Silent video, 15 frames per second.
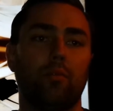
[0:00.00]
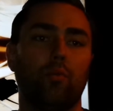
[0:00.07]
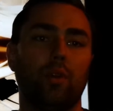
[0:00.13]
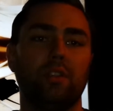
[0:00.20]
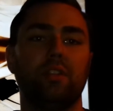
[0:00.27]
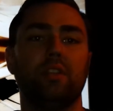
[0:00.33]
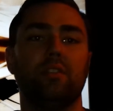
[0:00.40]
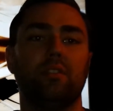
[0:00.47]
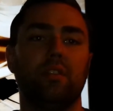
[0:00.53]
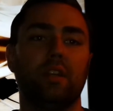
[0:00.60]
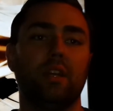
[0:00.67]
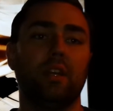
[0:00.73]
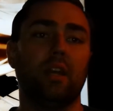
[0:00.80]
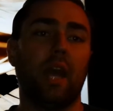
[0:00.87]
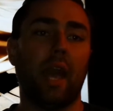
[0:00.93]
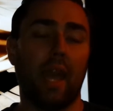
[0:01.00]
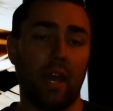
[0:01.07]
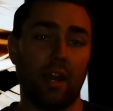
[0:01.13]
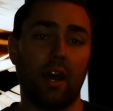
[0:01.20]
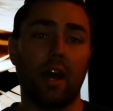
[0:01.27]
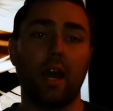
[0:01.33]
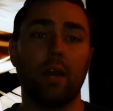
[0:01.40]
which is the
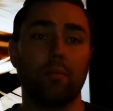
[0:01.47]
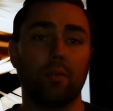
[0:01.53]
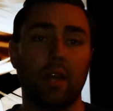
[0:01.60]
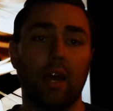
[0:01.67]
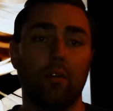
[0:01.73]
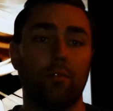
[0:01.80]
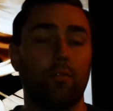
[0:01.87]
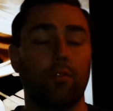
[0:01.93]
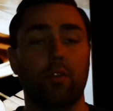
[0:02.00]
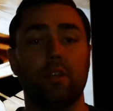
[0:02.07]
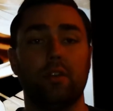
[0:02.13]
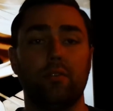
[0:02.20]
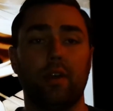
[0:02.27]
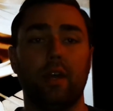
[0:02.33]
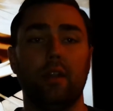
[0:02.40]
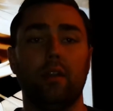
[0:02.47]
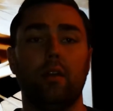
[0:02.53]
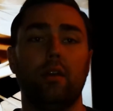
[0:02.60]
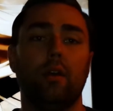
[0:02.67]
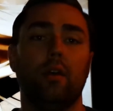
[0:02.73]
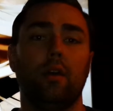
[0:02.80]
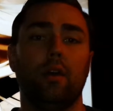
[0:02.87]
Anaheim California event.
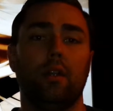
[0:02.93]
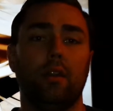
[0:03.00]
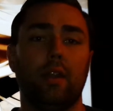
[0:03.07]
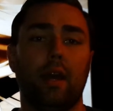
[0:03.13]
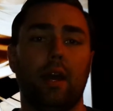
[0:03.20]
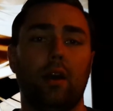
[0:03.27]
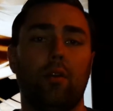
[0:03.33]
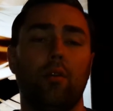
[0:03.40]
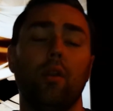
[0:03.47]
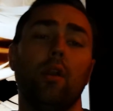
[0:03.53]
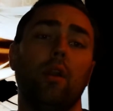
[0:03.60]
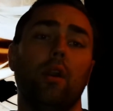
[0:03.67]
Now,